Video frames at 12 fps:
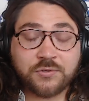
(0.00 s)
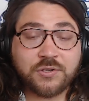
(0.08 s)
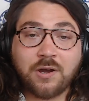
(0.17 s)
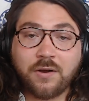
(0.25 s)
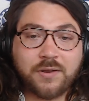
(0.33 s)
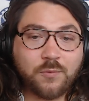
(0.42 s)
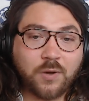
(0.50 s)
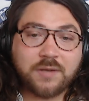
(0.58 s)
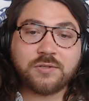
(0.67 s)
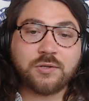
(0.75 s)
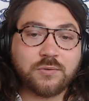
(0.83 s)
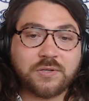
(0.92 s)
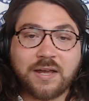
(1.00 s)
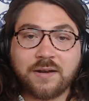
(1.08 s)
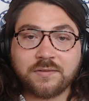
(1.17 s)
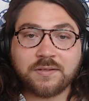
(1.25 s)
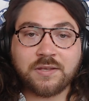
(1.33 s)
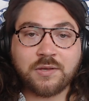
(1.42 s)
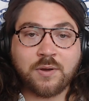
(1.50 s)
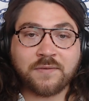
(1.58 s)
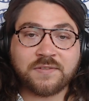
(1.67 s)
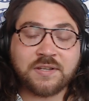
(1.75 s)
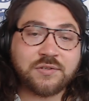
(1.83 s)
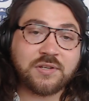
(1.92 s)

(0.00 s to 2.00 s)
She already won two titles in the U F C.